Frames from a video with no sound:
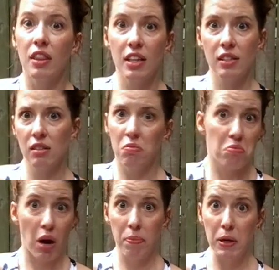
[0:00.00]
this
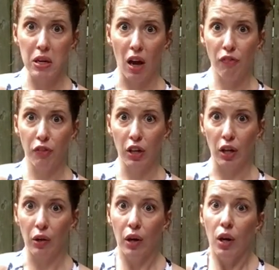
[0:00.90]
might be enough for
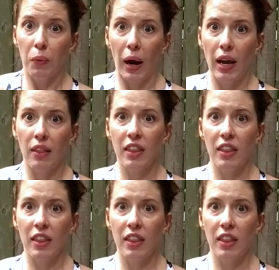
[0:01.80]
you, right?